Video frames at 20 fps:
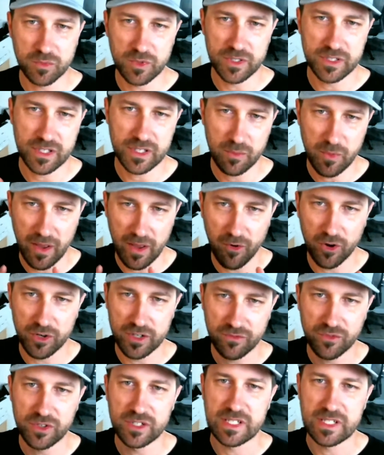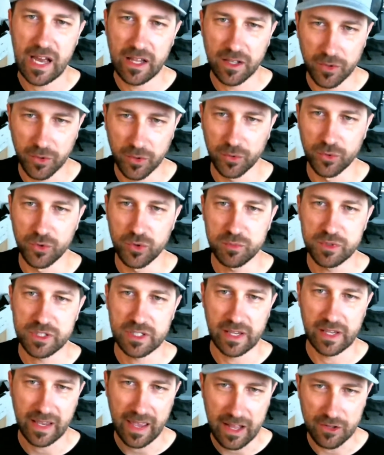we say we have our different talent groups
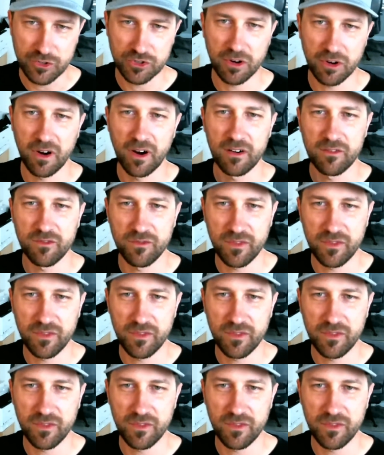like HR,